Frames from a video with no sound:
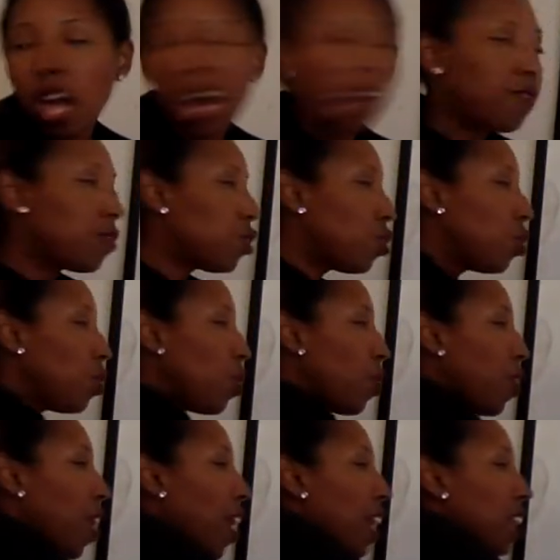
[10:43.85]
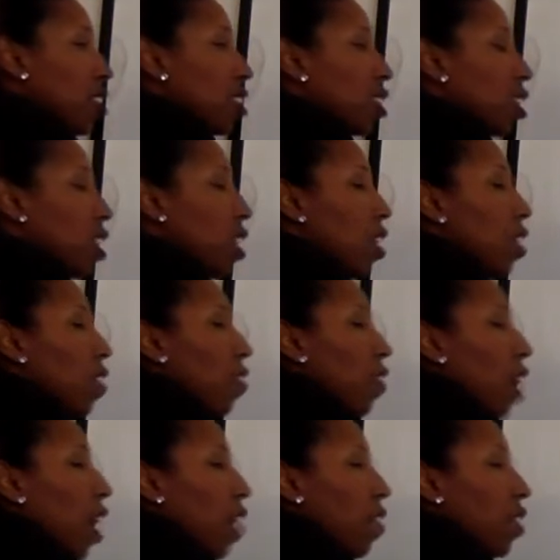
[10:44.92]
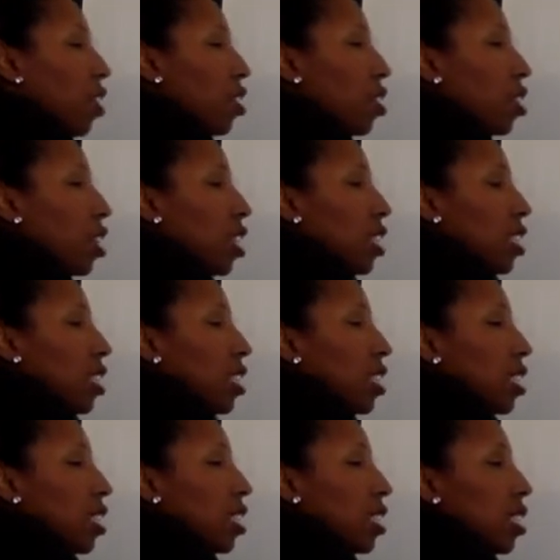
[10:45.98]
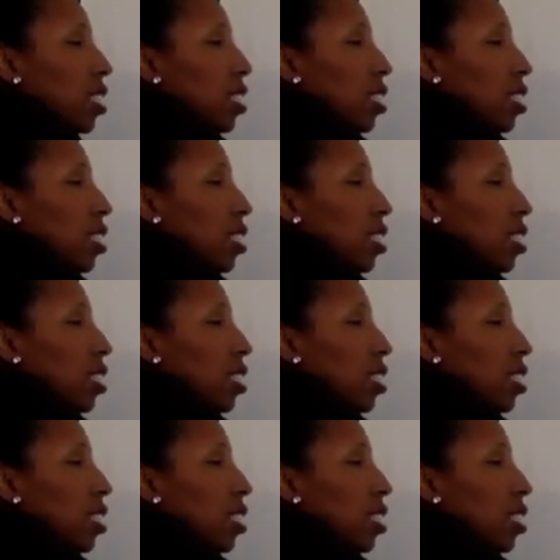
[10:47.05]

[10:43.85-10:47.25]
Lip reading: of 2,560